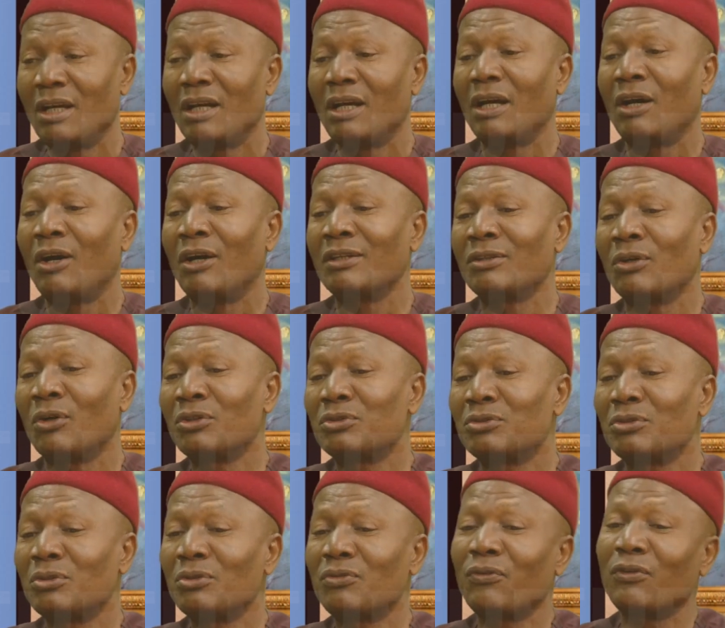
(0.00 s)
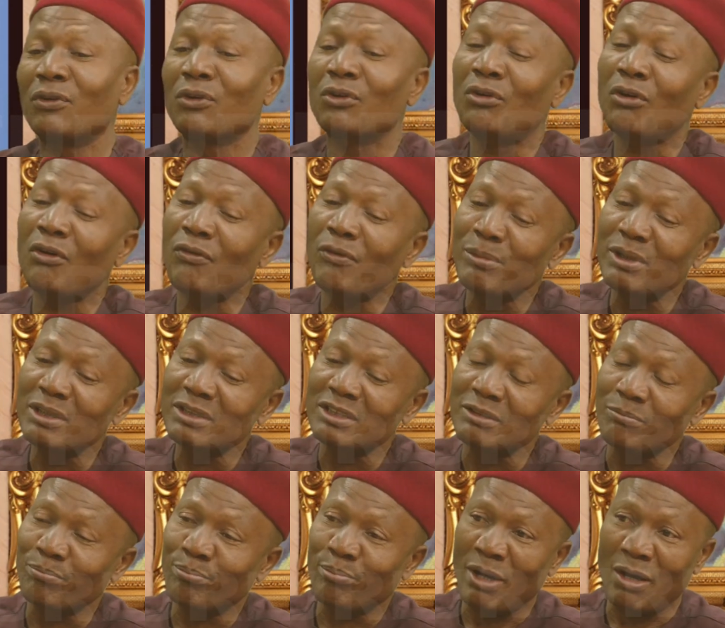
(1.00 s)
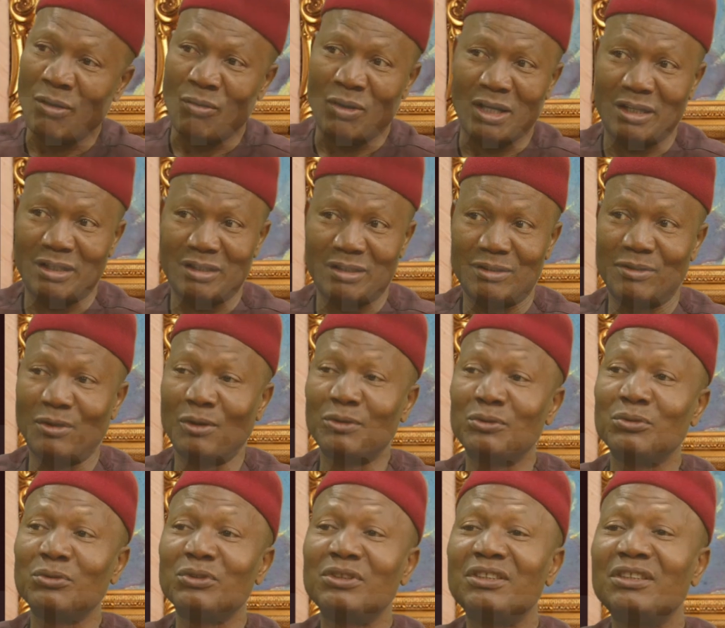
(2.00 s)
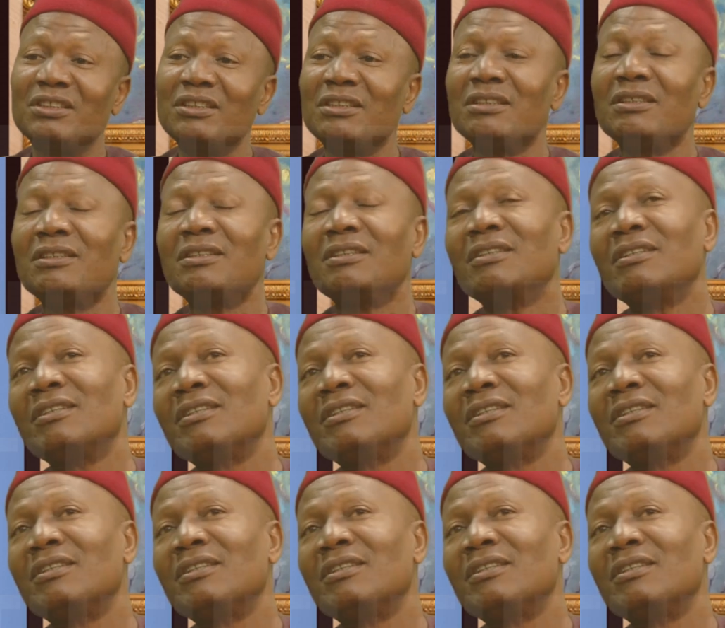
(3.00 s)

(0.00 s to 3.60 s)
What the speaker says: And also for government in power, not to see,